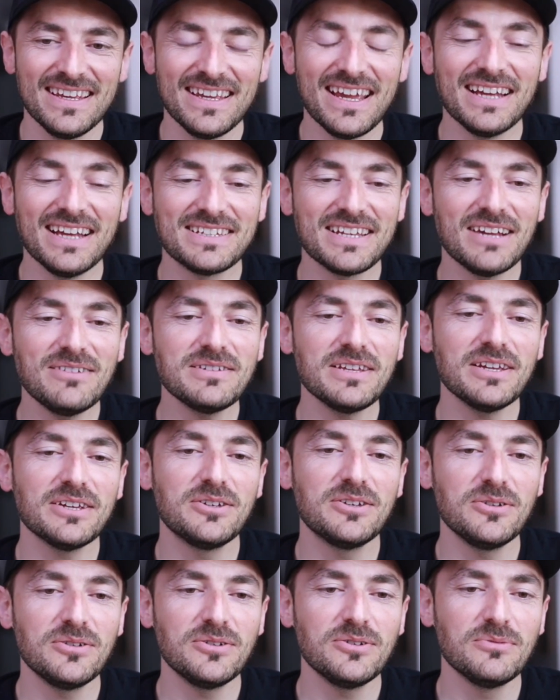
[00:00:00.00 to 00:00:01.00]
Yeah, it sounds
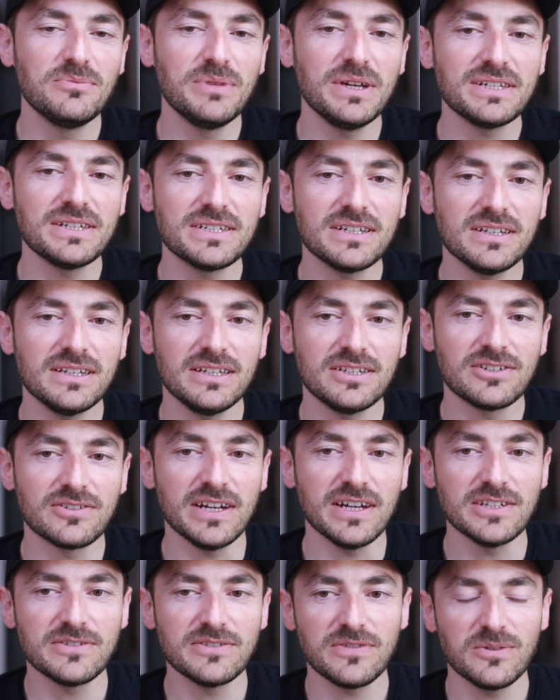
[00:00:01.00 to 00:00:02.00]
like you basically
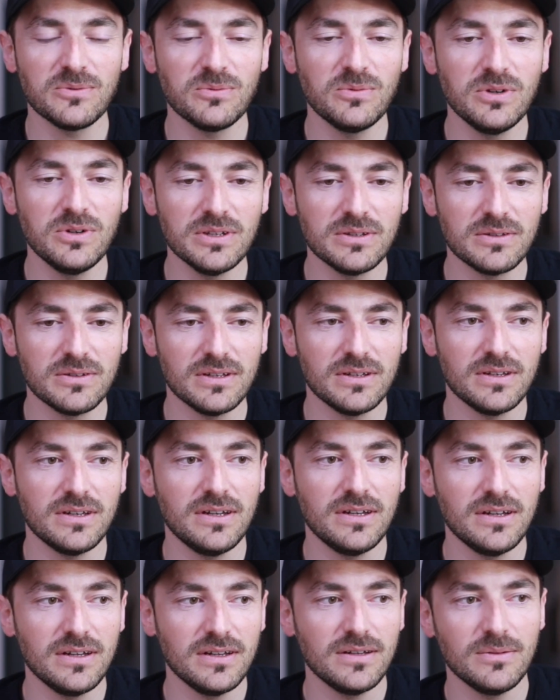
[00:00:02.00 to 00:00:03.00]
transfer what
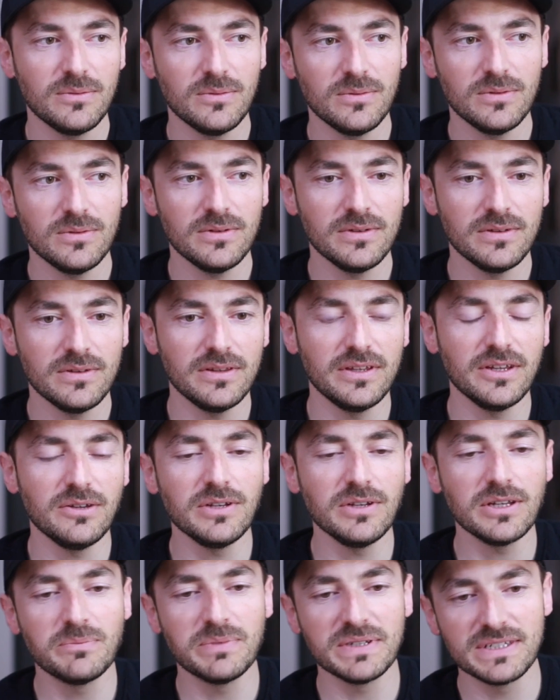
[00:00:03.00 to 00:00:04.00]
the
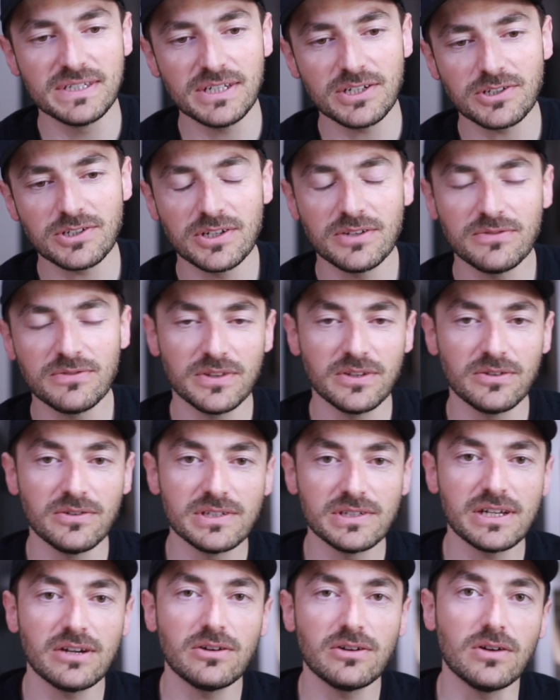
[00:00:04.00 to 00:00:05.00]
unique positioning for
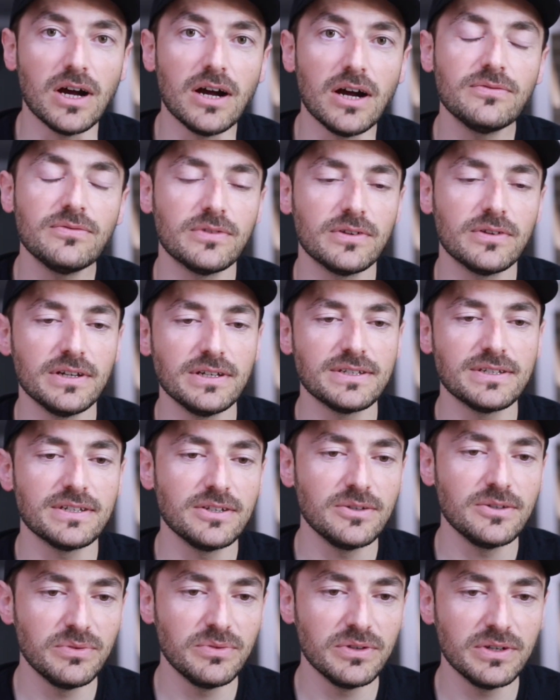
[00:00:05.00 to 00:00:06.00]
their entire offer is
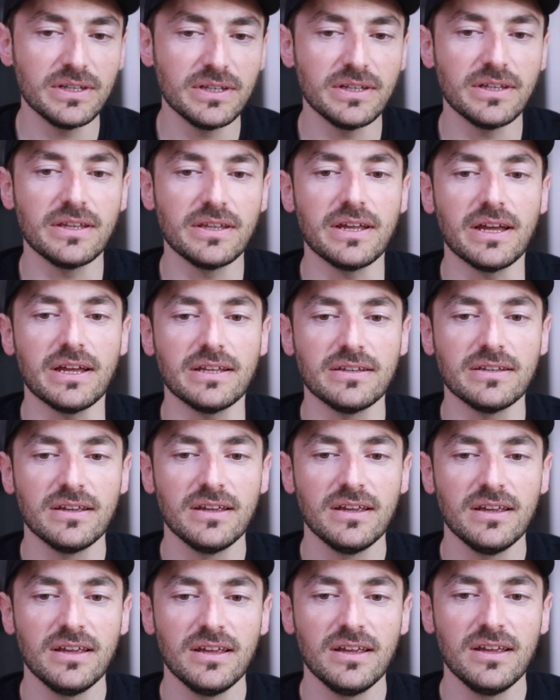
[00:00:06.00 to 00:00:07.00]
and you put it in an ad.
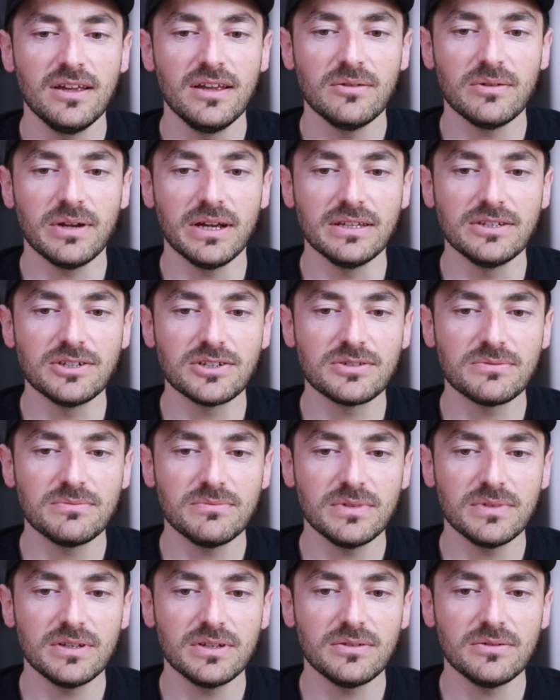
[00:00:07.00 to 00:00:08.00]
Right? Just,
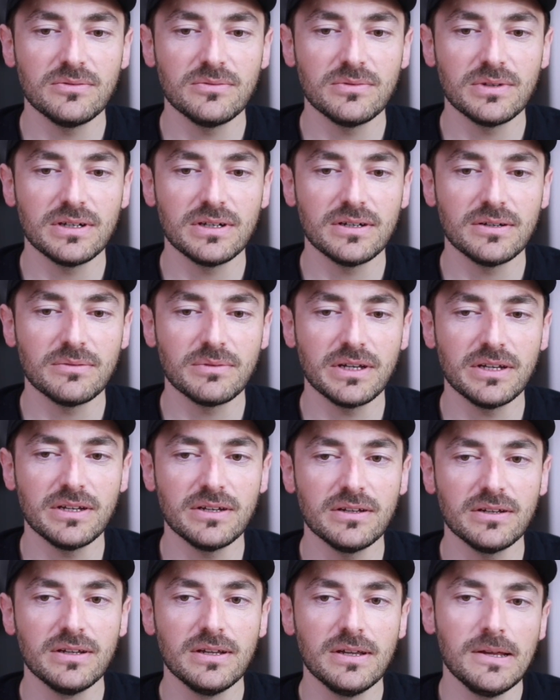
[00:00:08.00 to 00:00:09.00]

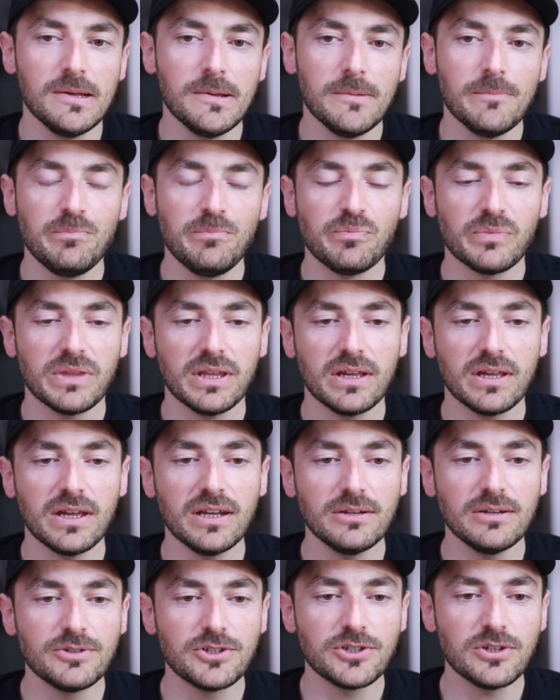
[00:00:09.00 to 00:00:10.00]
kind
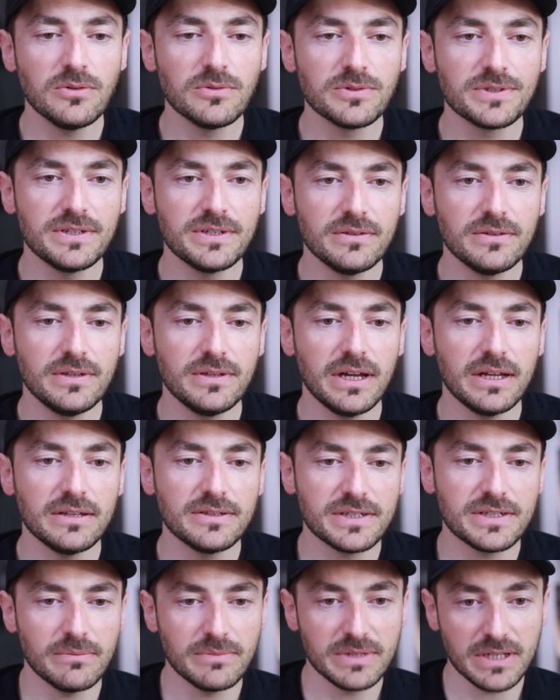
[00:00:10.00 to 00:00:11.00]
of shows
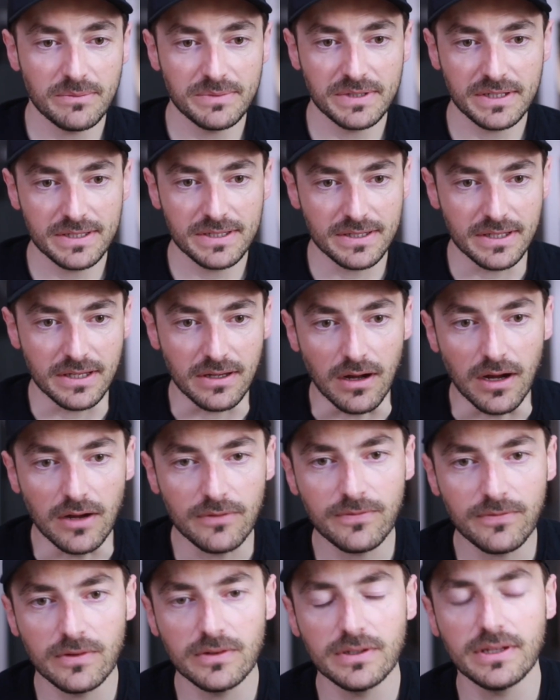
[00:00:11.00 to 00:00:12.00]
that sometimes it's the
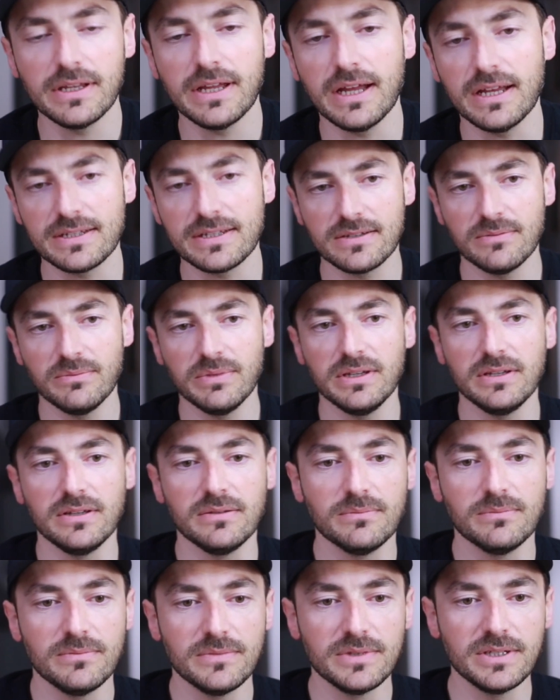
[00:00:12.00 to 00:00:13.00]
offer that has to
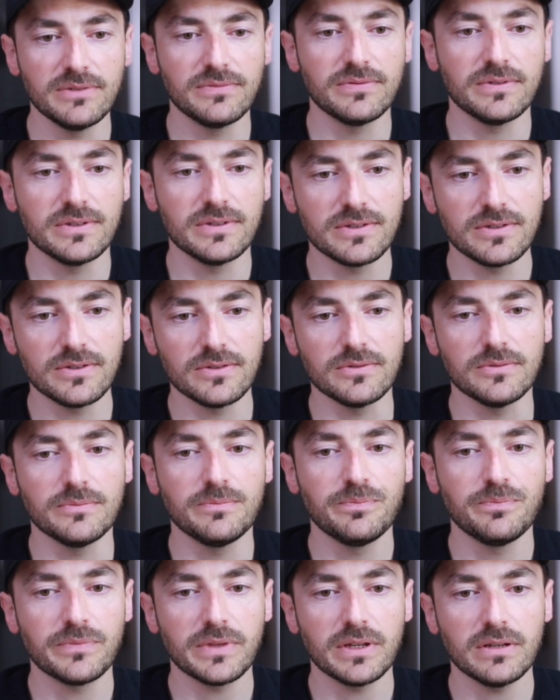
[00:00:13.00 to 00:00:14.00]
be different too.